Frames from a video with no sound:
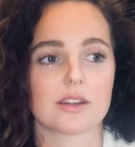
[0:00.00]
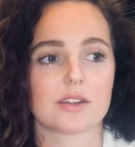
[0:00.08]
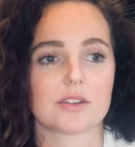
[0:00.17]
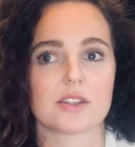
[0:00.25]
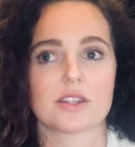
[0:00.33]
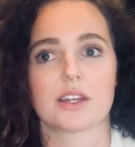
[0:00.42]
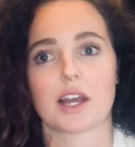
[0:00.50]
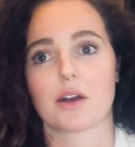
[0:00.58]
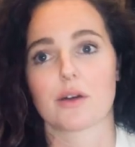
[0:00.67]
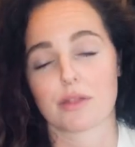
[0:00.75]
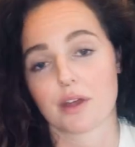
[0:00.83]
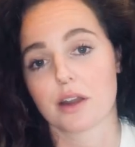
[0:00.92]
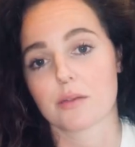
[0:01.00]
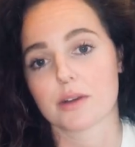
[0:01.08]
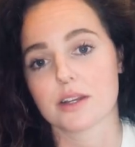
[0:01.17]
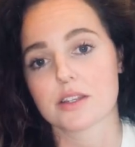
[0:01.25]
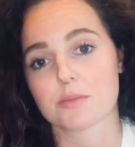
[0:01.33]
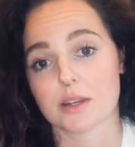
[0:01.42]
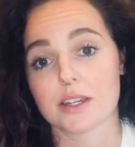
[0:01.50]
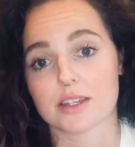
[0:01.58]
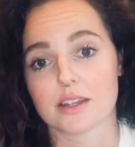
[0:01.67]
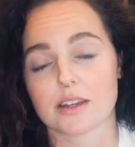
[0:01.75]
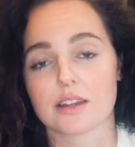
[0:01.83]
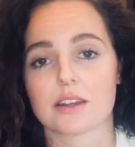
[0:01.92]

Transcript: seek out a therapist, but it did.